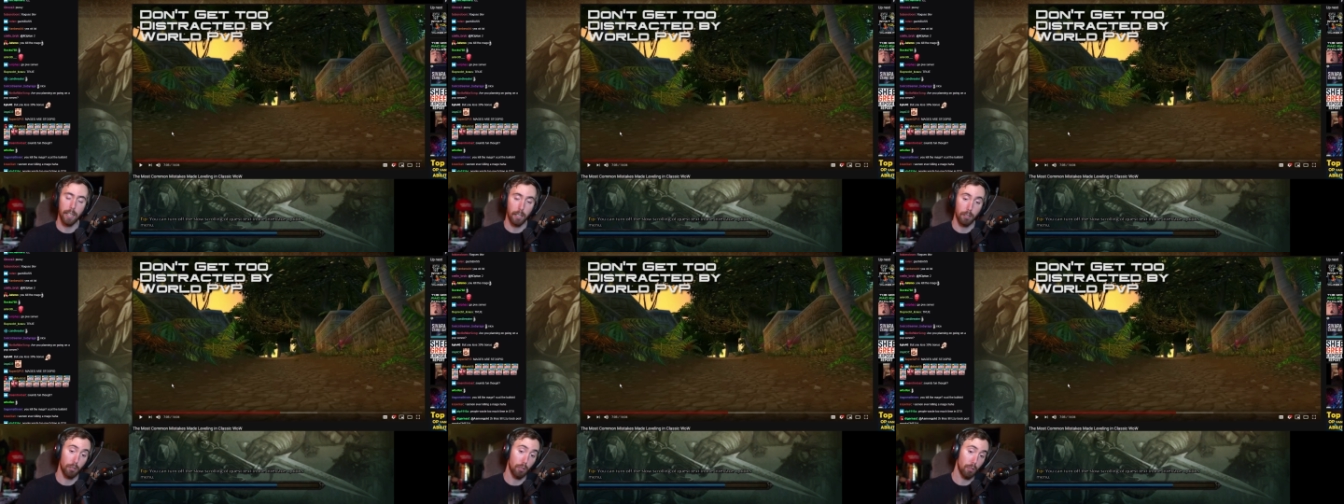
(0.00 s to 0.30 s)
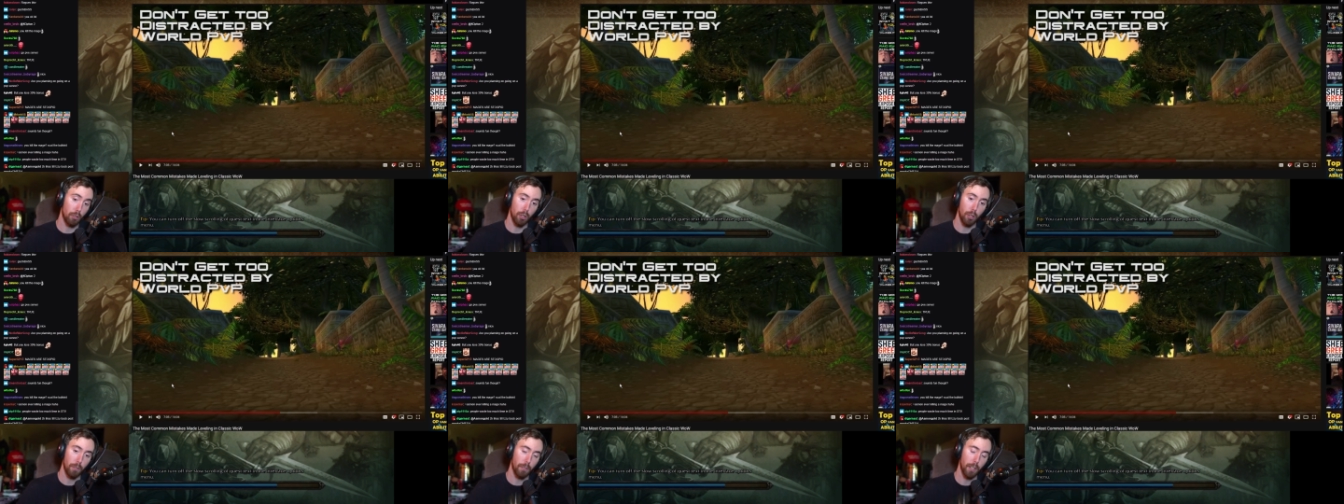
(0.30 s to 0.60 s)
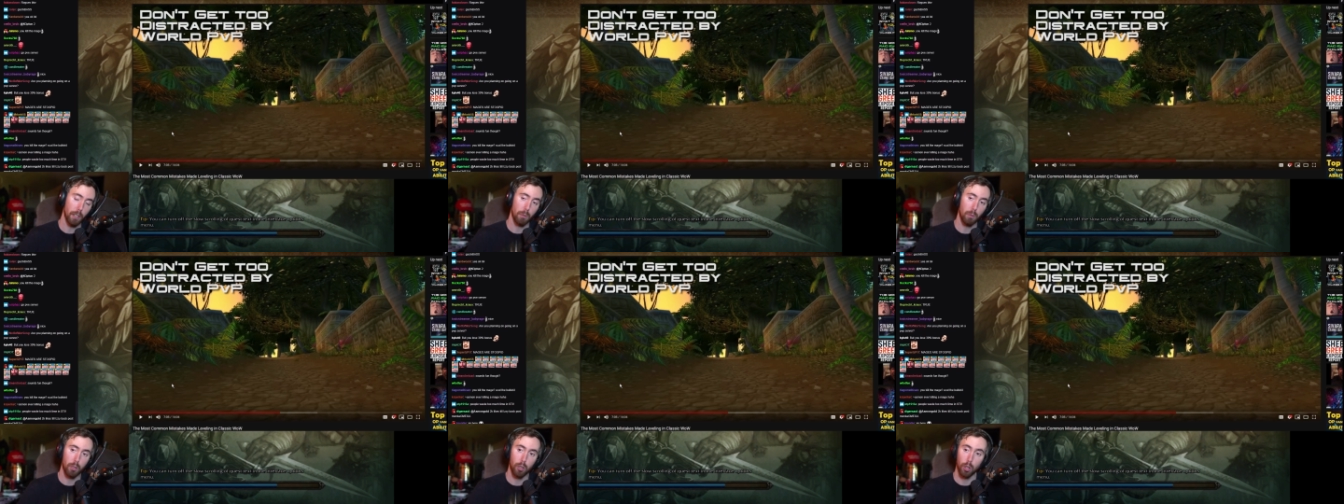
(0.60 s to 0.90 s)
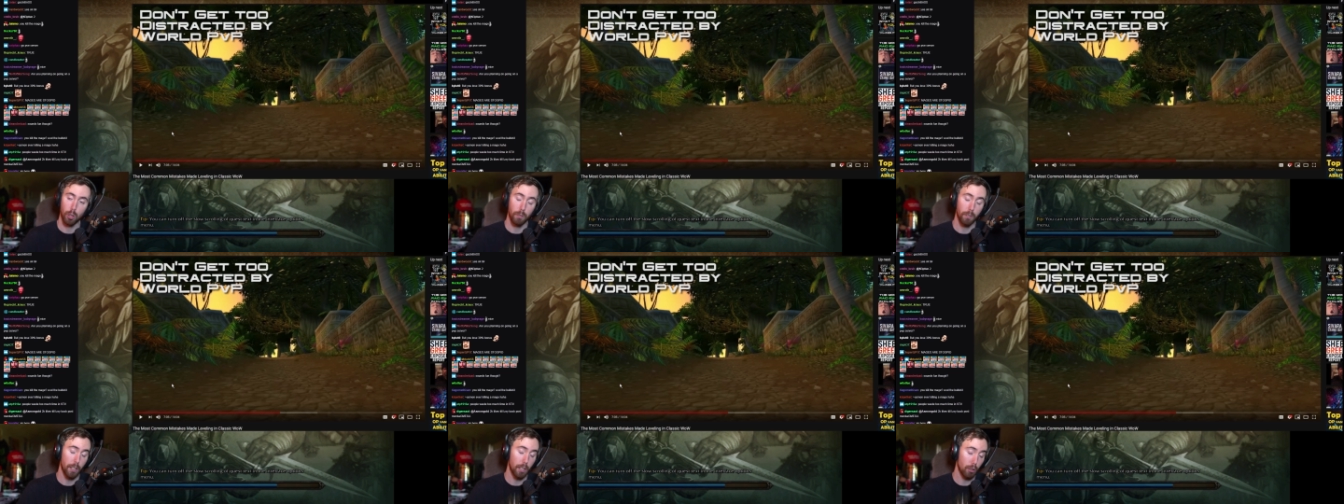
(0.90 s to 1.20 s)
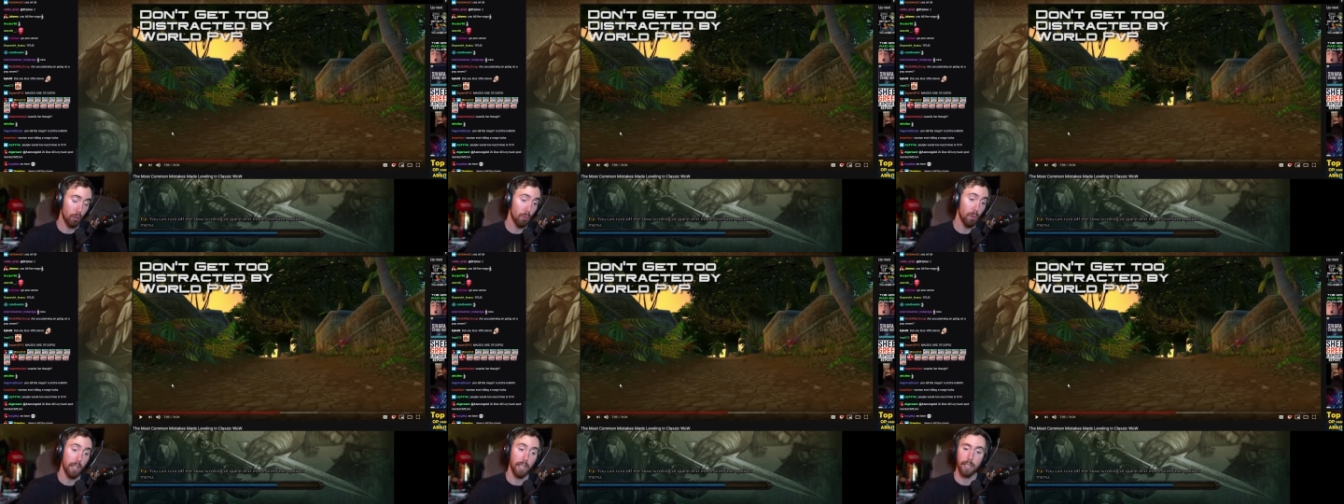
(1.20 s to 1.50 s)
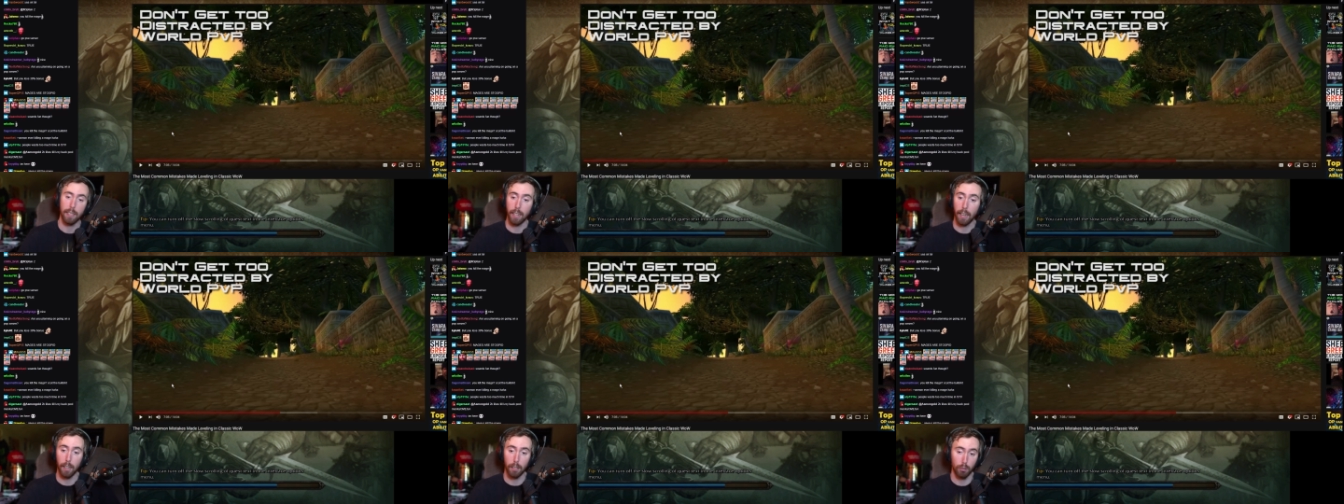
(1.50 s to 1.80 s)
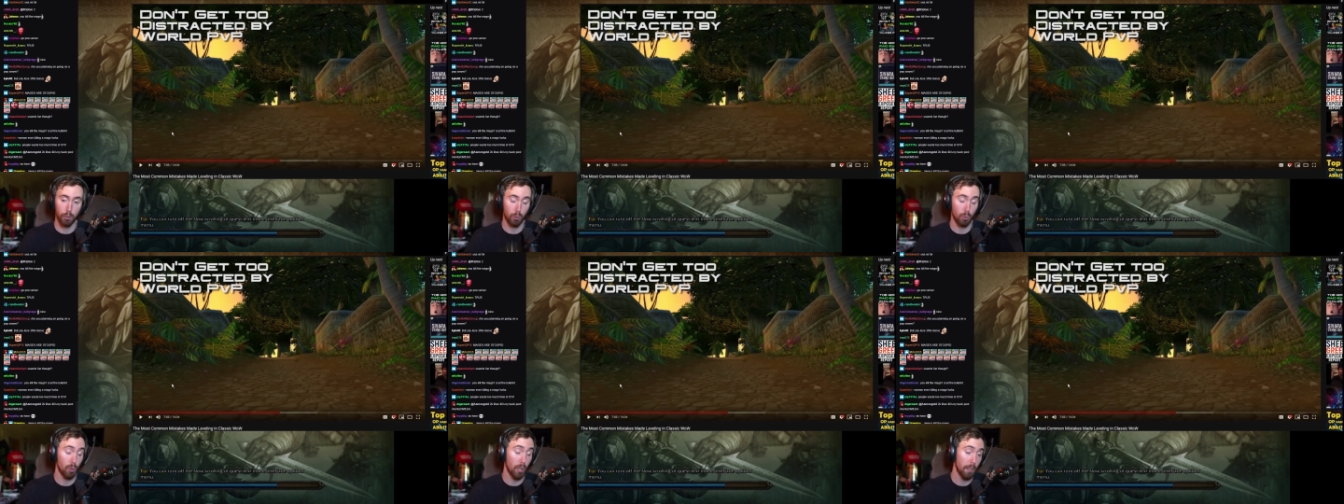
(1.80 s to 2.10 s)
It's 2v, 2v3. Now
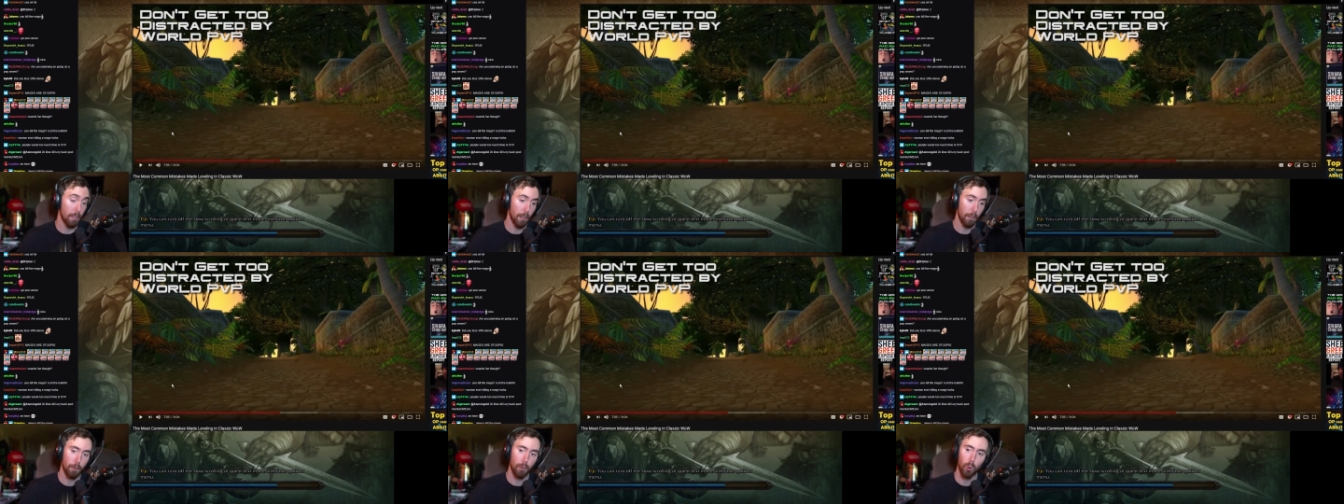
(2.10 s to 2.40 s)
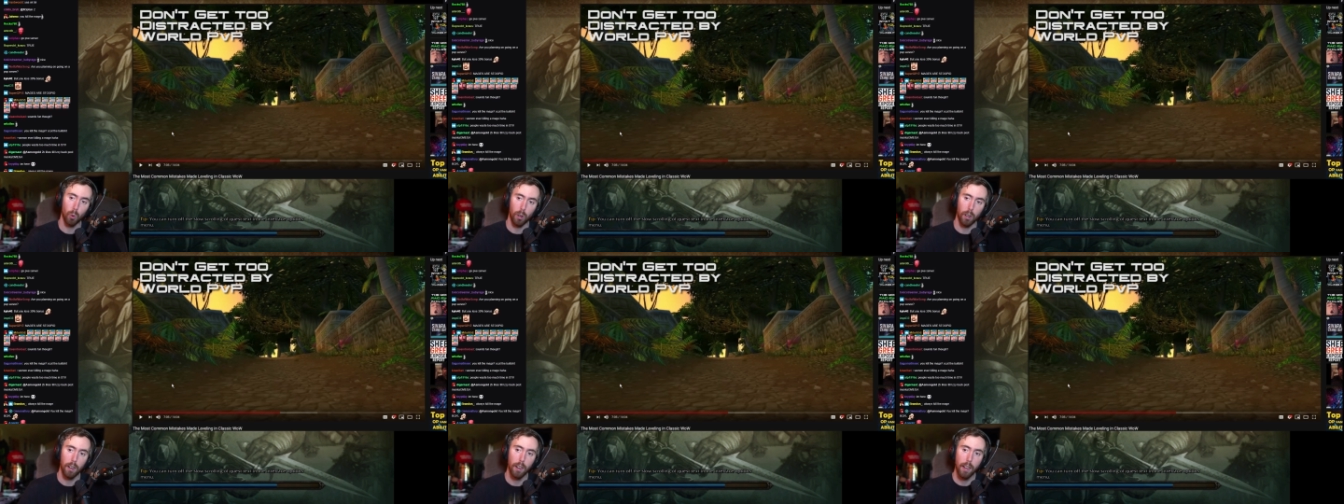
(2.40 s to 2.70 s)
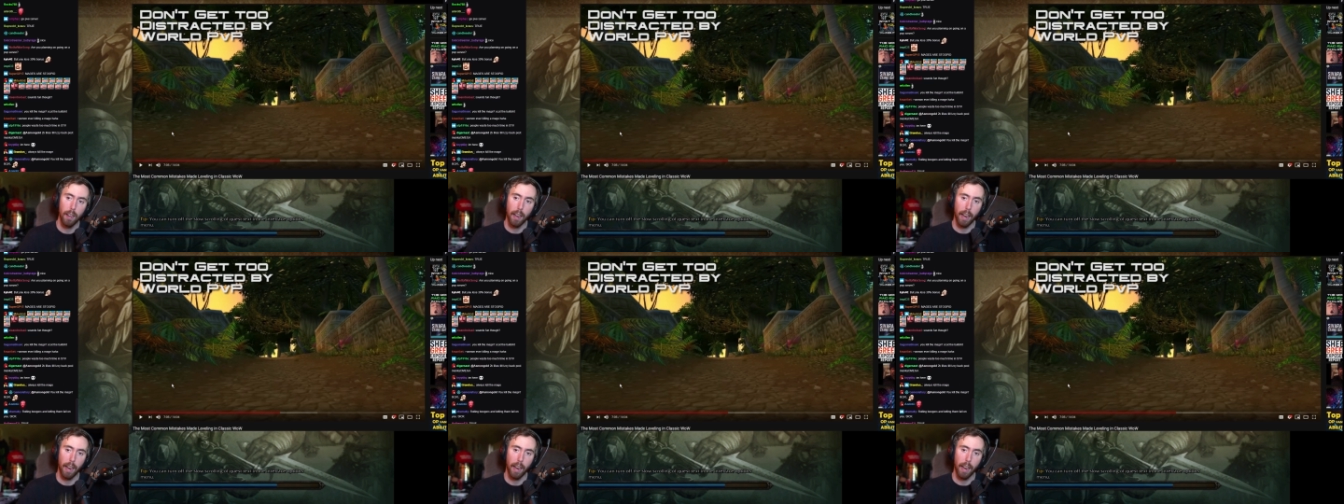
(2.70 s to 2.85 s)
it's 3v4.